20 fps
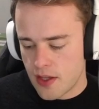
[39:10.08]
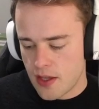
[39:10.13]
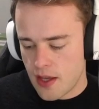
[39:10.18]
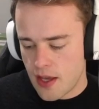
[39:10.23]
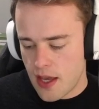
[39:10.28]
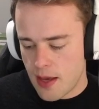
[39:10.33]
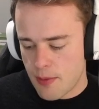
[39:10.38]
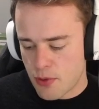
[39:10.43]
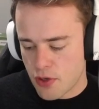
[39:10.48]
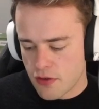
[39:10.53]

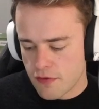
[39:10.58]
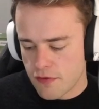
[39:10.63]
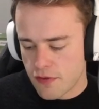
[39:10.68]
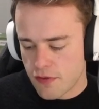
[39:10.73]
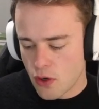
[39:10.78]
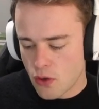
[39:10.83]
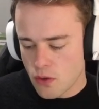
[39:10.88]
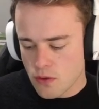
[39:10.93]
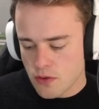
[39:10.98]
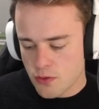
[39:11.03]
Ebon
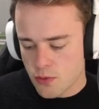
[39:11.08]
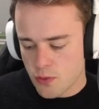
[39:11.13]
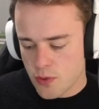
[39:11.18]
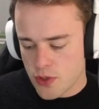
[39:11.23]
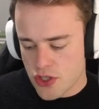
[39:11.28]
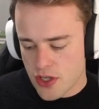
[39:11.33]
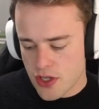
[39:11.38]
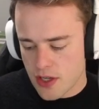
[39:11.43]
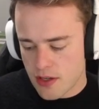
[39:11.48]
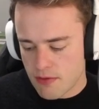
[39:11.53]
Fold,
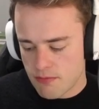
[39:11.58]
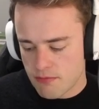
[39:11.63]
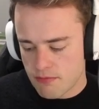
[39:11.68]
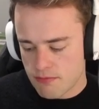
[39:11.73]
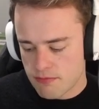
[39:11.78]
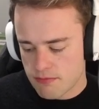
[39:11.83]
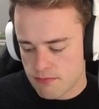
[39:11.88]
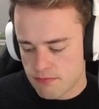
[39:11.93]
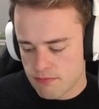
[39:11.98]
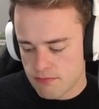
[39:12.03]
which can,
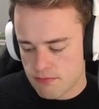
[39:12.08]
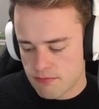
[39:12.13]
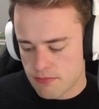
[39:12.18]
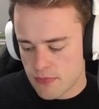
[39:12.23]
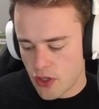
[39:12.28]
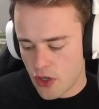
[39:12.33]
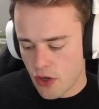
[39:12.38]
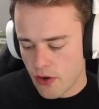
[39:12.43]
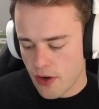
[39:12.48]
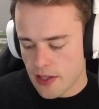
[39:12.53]

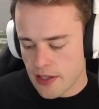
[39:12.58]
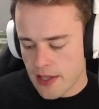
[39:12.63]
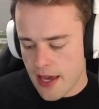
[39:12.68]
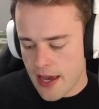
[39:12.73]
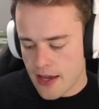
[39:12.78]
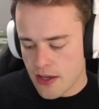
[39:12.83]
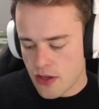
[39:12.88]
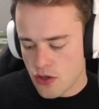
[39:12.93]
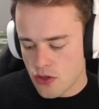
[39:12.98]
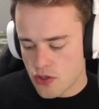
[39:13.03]
allow
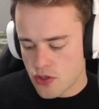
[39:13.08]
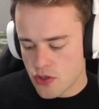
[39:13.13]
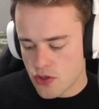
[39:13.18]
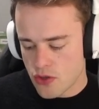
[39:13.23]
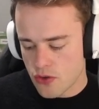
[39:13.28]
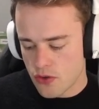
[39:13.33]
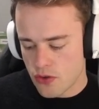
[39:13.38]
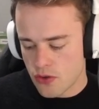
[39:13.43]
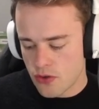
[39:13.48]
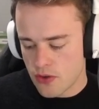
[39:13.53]
you
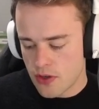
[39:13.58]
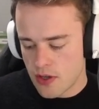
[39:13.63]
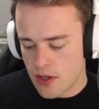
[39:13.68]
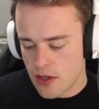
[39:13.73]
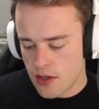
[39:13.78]
to